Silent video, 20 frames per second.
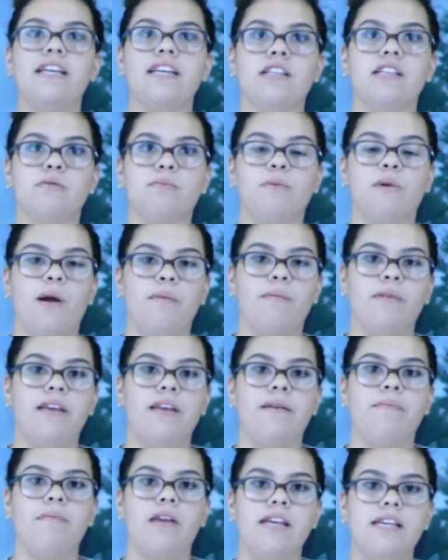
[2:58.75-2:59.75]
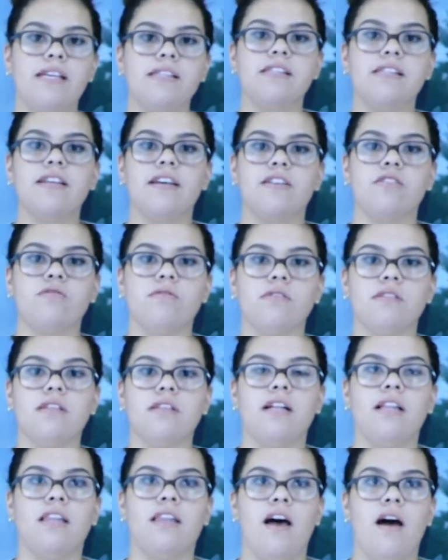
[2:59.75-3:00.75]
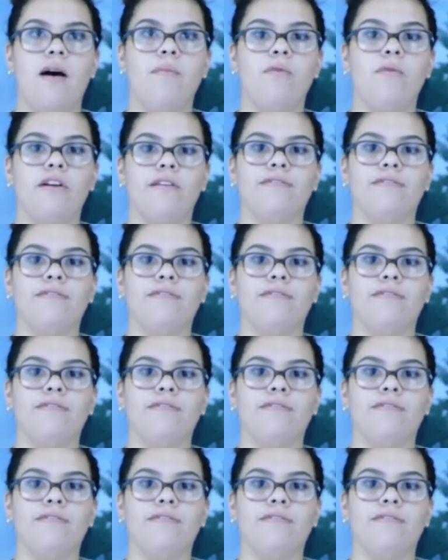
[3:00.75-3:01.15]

is probably making schedules a lot more